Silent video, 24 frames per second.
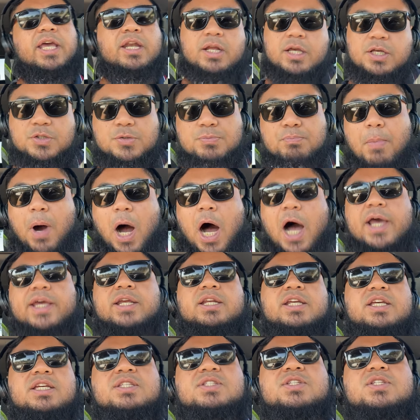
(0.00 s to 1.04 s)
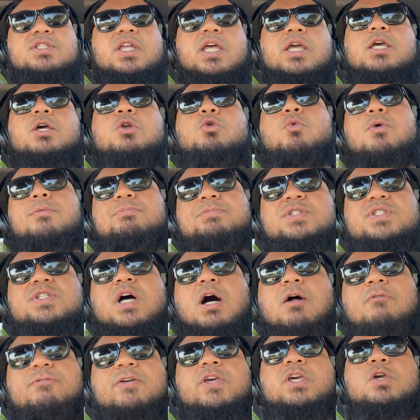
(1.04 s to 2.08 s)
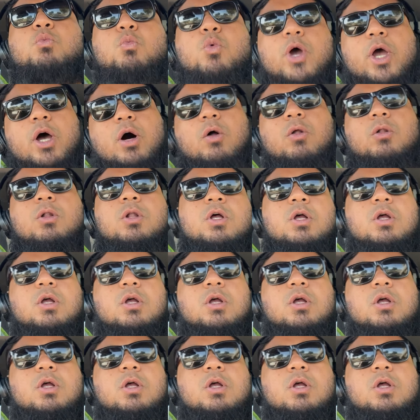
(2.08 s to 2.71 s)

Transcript: his mind, he's thinking to himself, he will.